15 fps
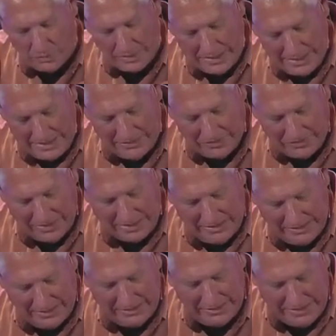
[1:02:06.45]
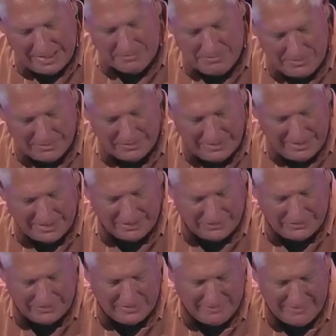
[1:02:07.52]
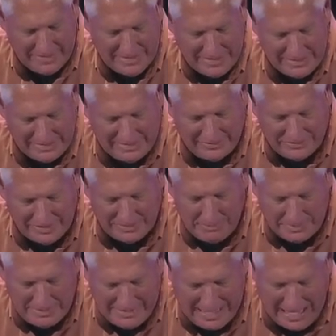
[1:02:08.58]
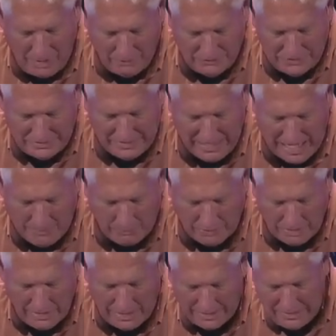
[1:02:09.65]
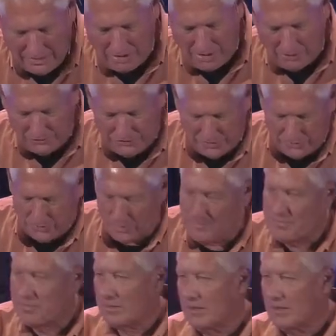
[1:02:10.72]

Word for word: What he said to them this He said, But now is the time where God calls you